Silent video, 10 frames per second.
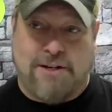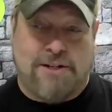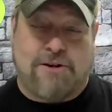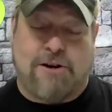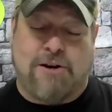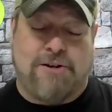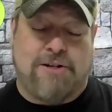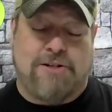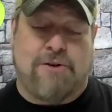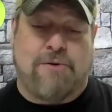He does Carl, he
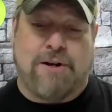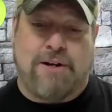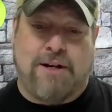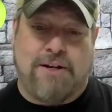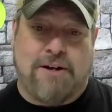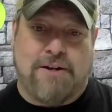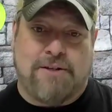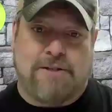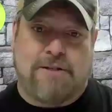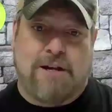does Donut, and he
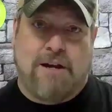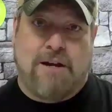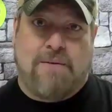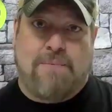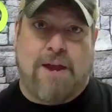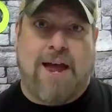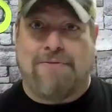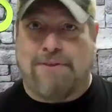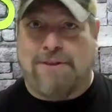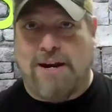does
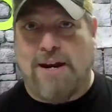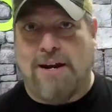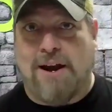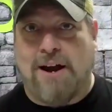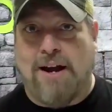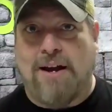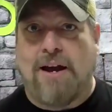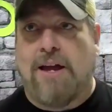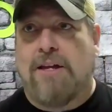half of the AI.